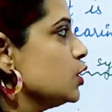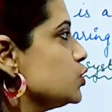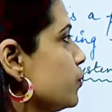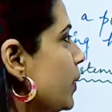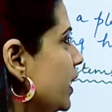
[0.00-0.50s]

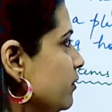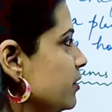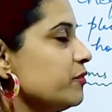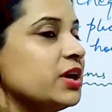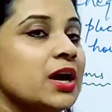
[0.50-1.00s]
So
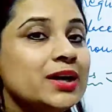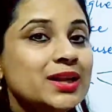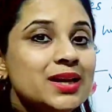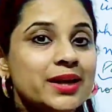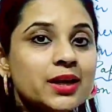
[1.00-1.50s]
whenever we are
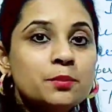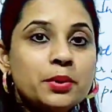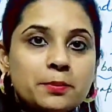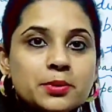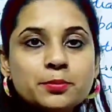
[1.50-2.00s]
dealing in
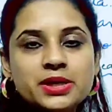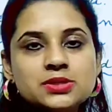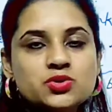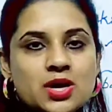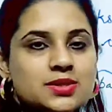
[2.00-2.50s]
paper
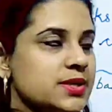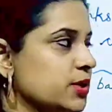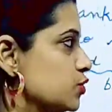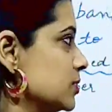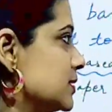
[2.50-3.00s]
based
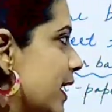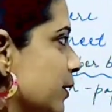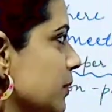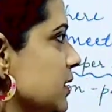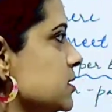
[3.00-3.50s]
transactions,
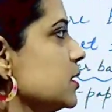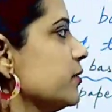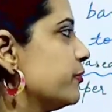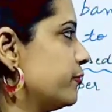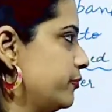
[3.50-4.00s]
that means
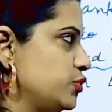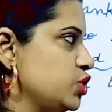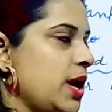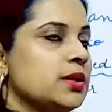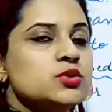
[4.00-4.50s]
if
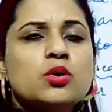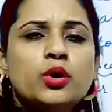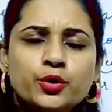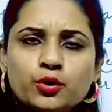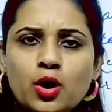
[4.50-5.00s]
checks
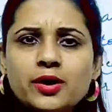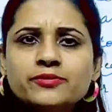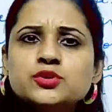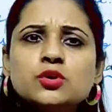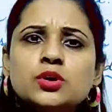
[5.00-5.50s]
or
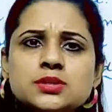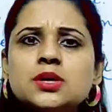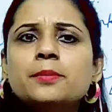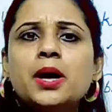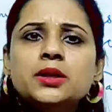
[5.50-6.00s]
drafts or
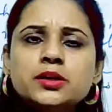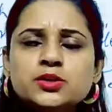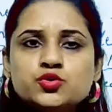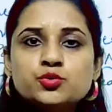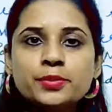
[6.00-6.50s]
some other
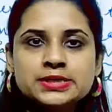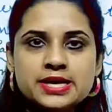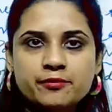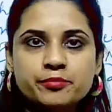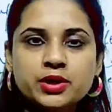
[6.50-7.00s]
instruments
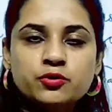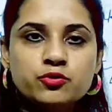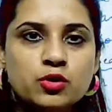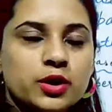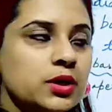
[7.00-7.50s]
have been
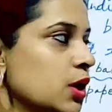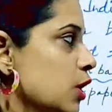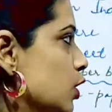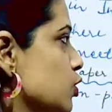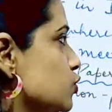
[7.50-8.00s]
drawn,
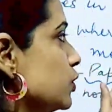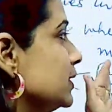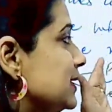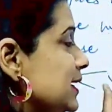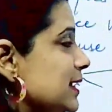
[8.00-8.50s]

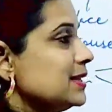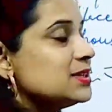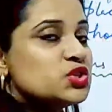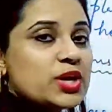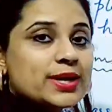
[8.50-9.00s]
so
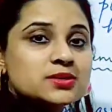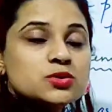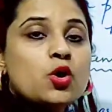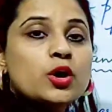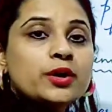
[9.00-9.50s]
these
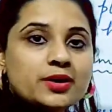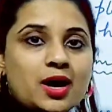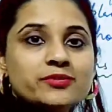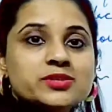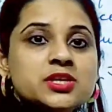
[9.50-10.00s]
checks or
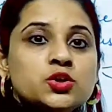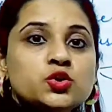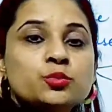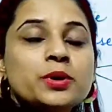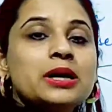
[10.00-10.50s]
drafts
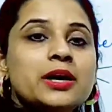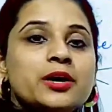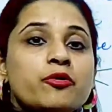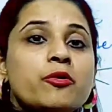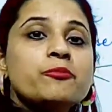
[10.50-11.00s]
need to be
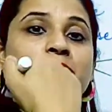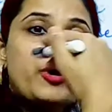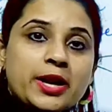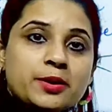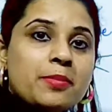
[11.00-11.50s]
cleared from
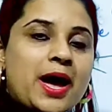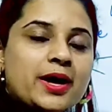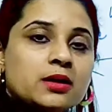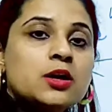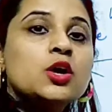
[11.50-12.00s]
one
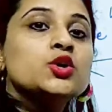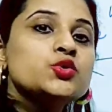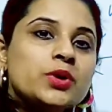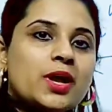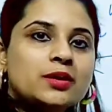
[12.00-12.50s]
bank
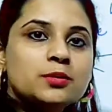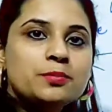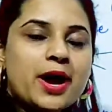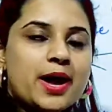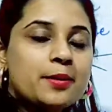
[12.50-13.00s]
to
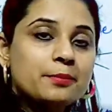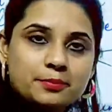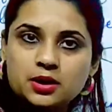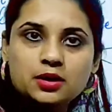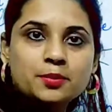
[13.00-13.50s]
another
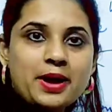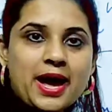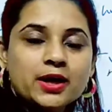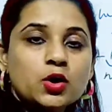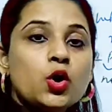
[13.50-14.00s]

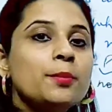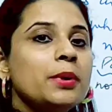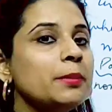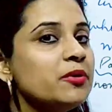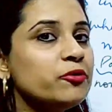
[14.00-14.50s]
bank, or
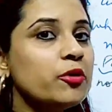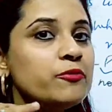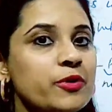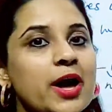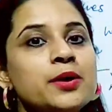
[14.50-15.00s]
maybe
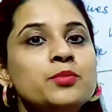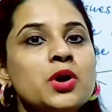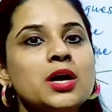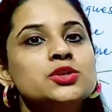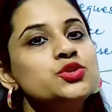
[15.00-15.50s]
from one
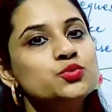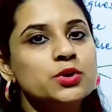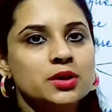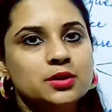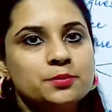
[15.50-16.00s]
branch to
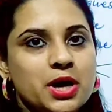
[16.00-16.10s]
another